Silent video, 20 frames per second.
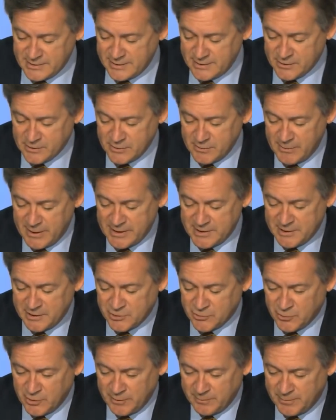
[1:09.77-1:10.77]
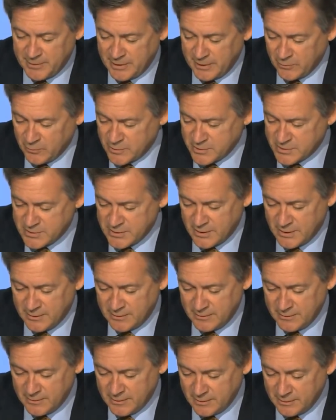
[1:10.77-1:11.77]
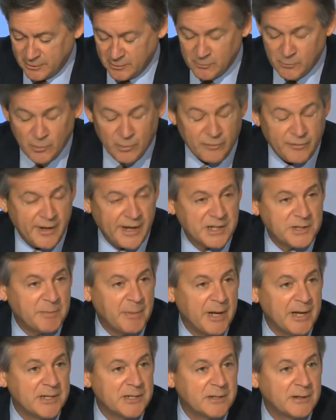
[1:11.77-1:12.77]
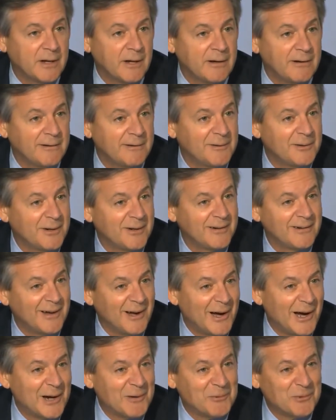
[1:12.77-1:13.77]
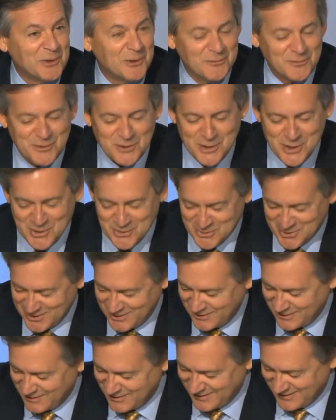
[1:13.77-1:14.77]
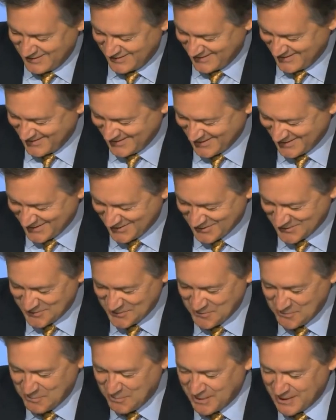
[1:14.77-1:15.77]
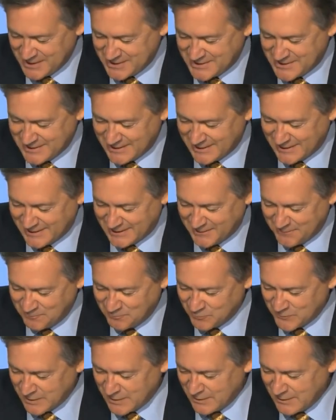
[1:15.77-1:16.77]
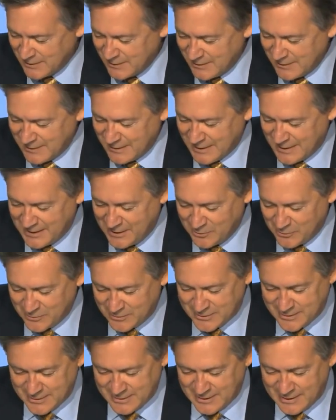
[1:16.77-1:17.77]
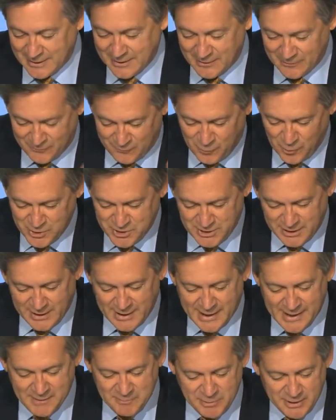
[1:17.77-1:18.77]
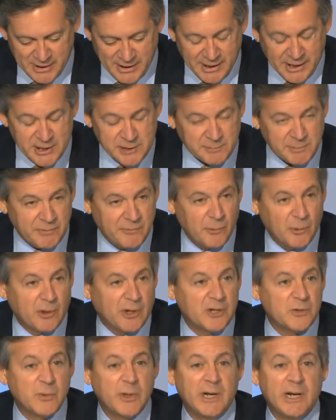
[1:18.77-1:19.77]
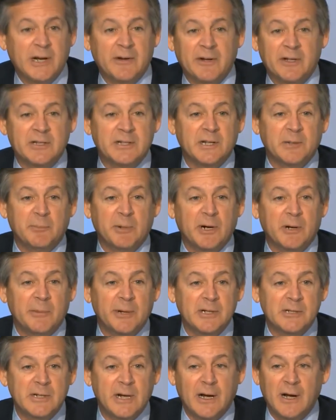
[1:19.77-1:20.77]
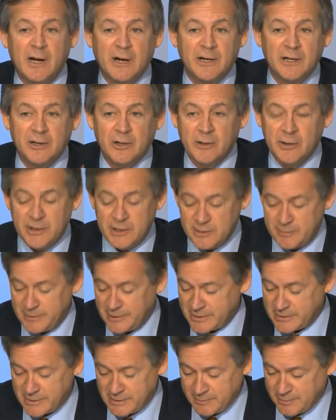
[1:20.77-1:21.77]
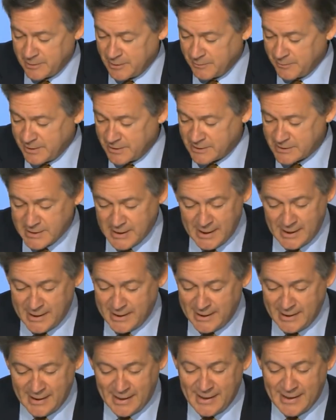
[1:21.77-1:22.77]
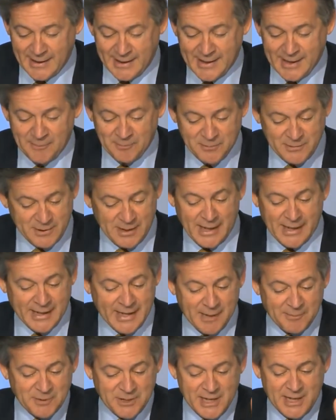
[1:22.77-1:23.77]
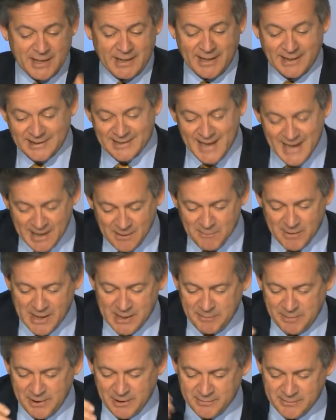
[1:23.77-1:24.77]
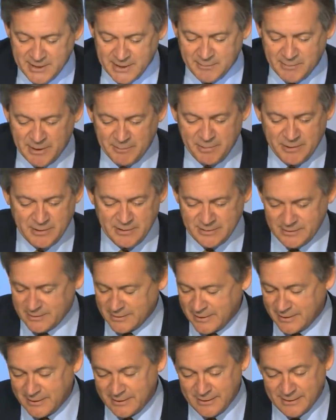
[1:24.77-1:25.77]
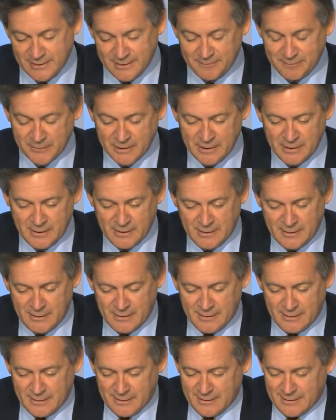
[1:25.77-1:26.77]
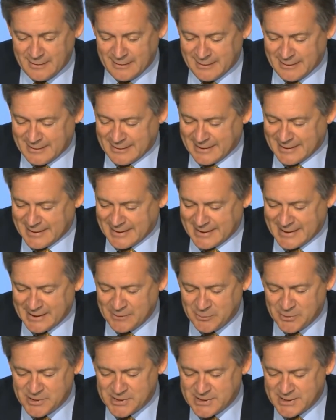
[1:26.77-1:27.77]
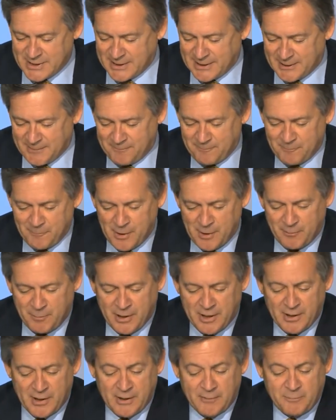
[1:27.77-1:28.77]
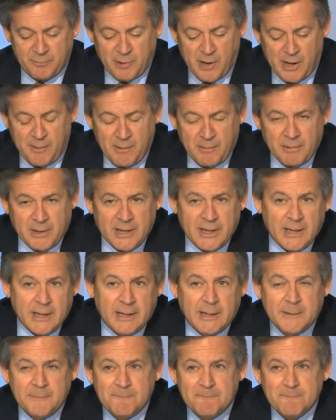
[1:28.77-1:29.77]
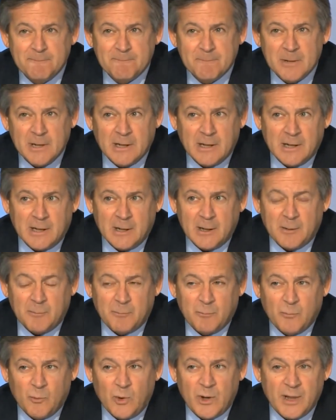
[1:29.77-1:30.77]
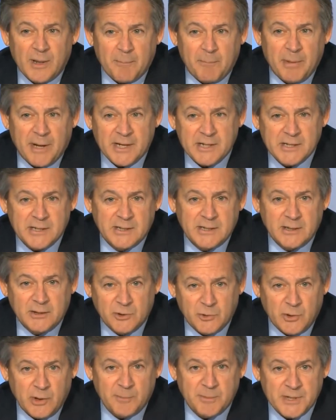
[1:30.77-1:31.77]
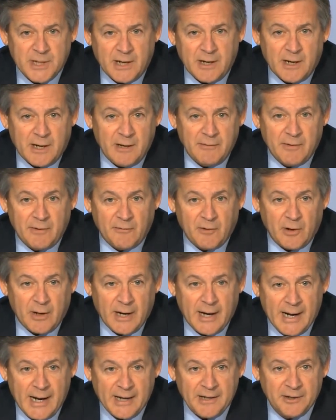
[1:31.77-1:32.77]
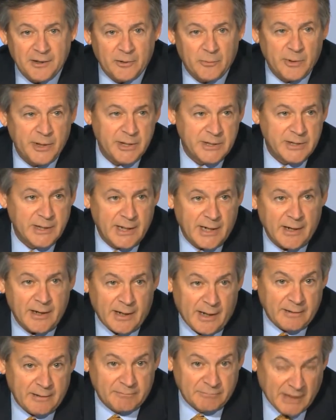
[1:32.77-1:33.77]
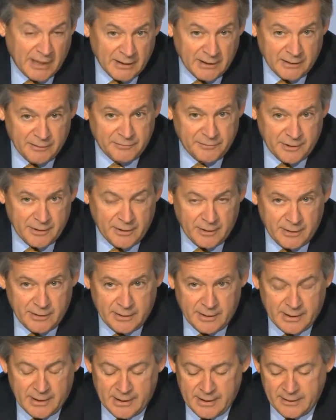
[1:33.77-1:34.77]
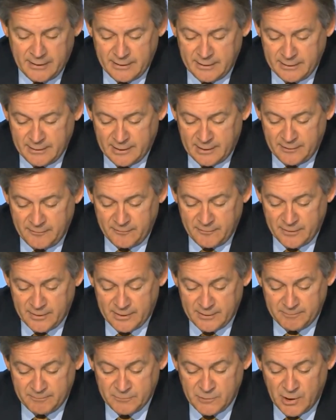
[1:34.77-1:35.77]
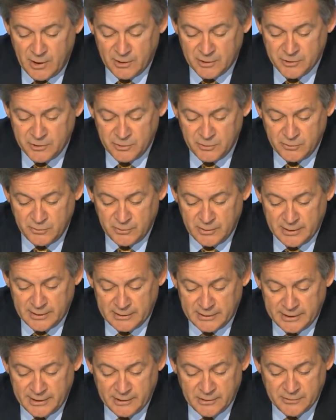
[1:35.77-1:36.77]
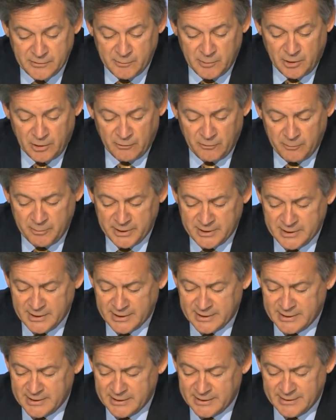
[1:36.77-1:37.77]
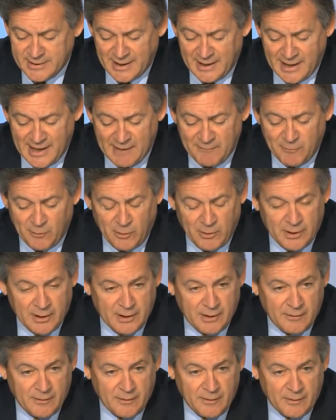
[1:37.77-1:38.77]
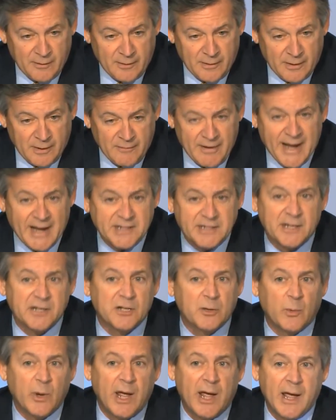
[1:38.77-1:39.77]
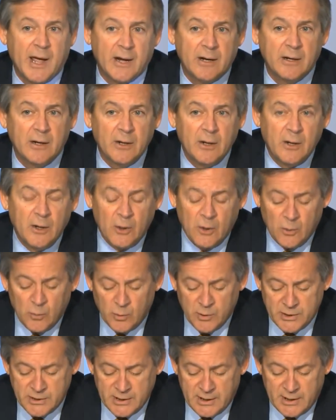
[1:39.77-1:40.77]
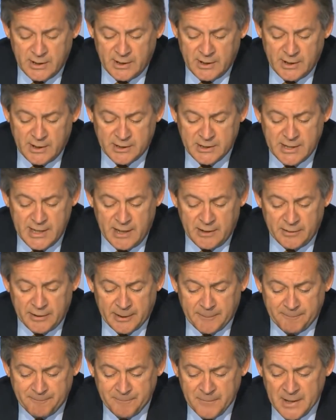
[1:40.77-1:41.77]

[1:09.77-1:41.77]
This was an amazing trip. It was a little more fast-paced than I would have chosen, but I don't. Fortunately, I had been to Egypt before because we didn't even get to see the pyramids. Now, how can you go to Egypt and not see the pyramids? I kept saying that take them by the pyramids, take them by the pyramids, and it was probably one of the best trips I've ever had to the region. I lived there, and I've talked to leaders from all over. But the level of access that we had was astounding.